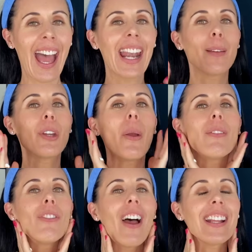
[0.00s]
And I'm
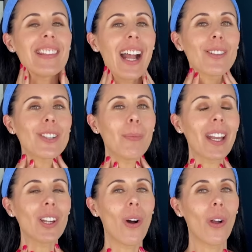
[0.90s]
going right down to
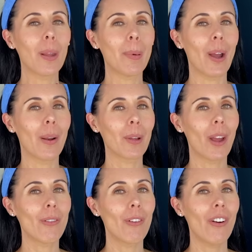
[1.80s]
my collarbone. I'm
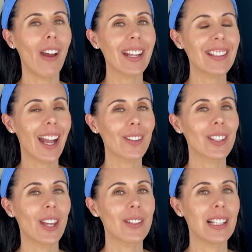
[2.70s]
going right down
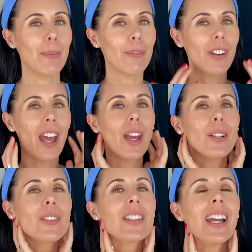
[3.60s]
to those lymph
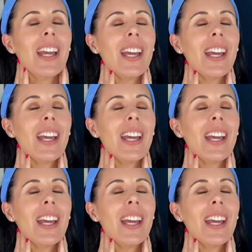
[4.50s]
nodes